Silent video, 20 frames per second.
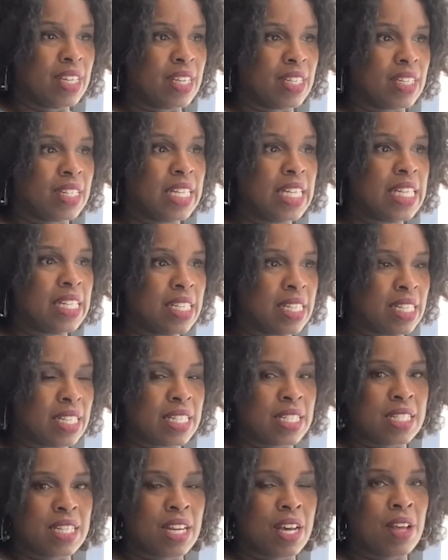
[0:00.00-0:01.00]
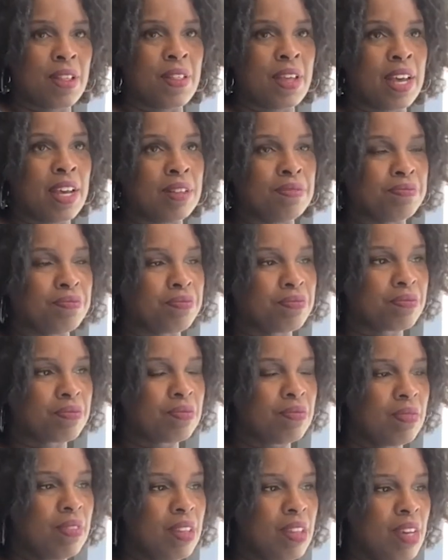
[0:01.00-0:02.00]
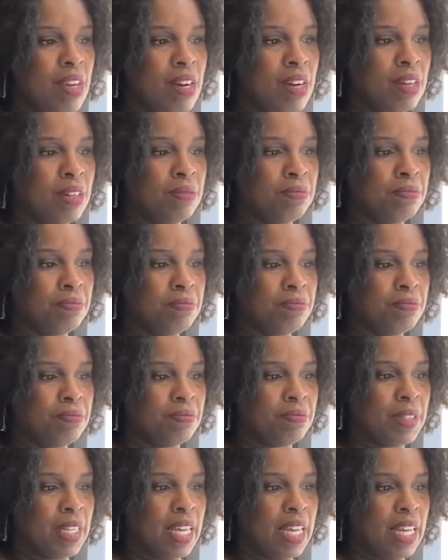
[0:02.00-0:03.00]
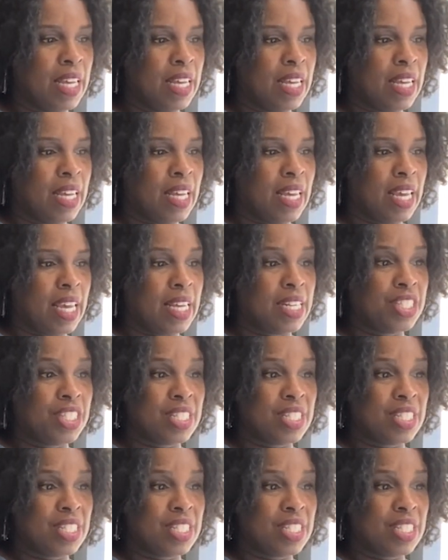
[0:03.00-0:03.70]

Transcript: and cleanliness and all that um, and